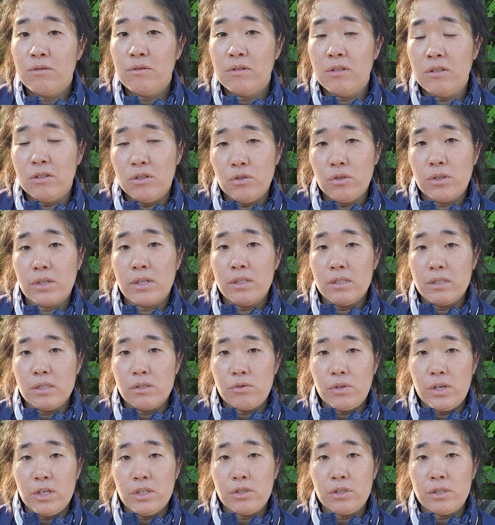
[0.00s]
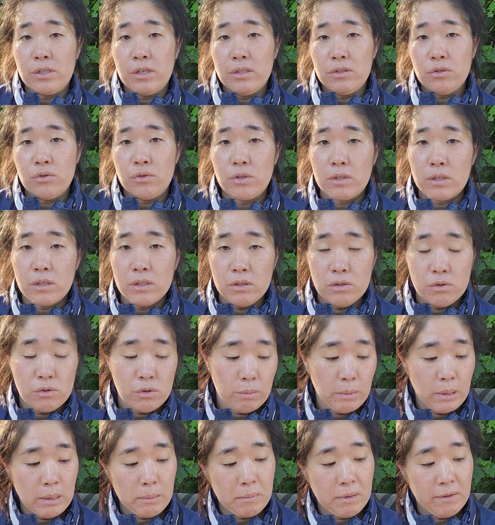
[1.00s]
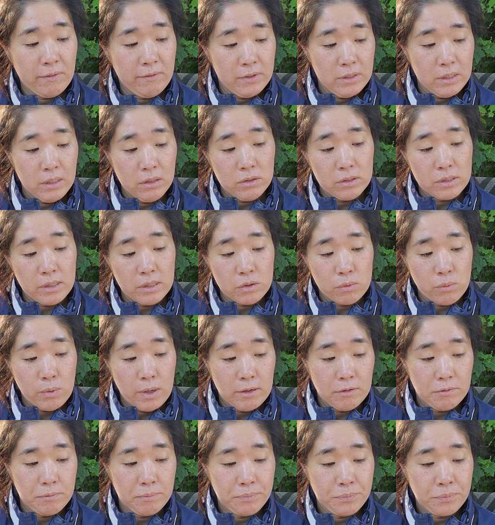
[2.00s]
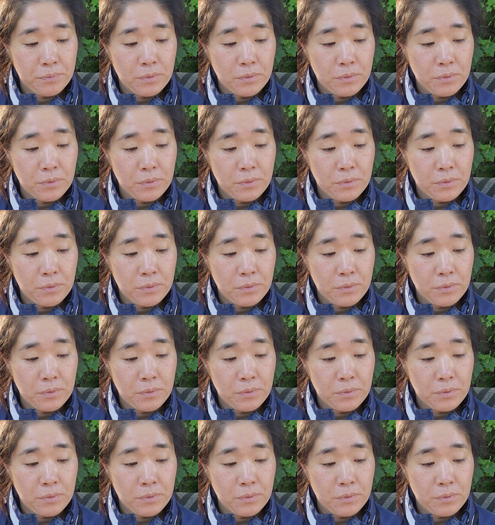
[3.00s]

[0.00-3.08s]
into consideration as you're consuming my videos as well.